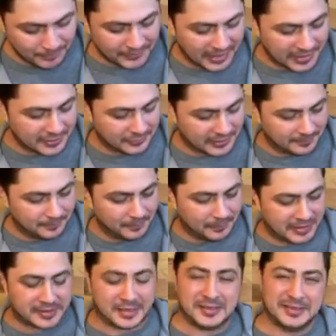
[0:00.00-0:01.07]
Anyway,
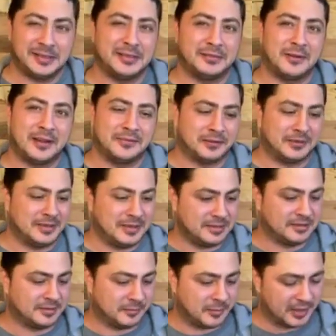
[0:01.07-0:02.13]
because this rifle
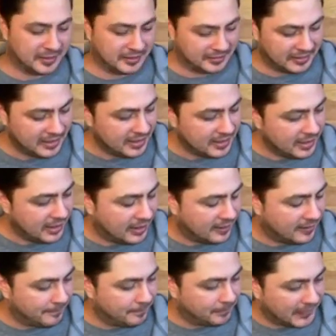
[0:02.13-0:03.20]
isn't mine,
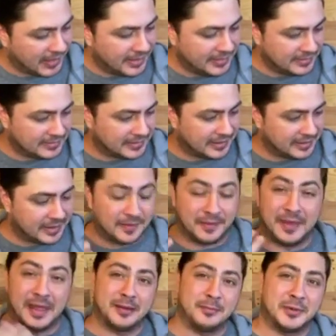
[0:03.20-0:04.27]
um, I didn't get
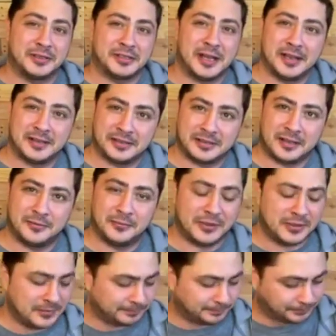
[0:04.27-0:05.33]
that much hands-on with
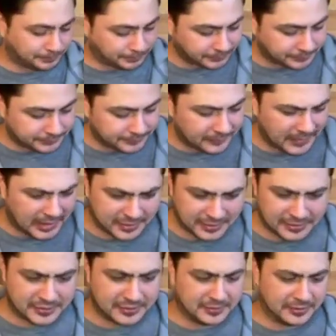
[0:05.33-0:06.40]
it. I got to
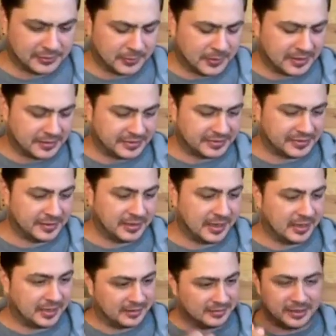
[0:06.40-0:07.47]
shoot it twice
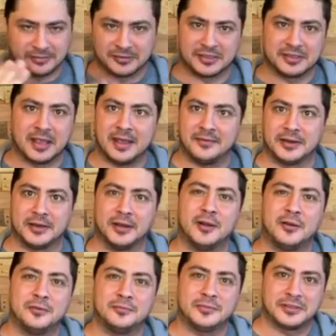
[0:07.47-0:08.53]
uh, and just have it at
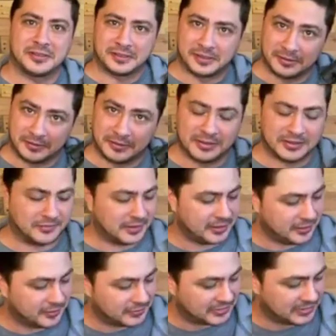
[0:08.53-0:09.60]
home just to do these
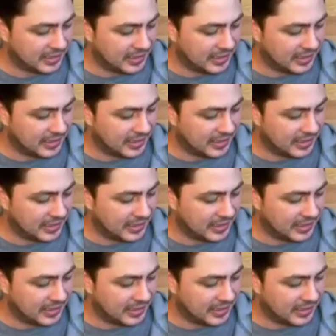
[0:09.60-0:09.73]
videos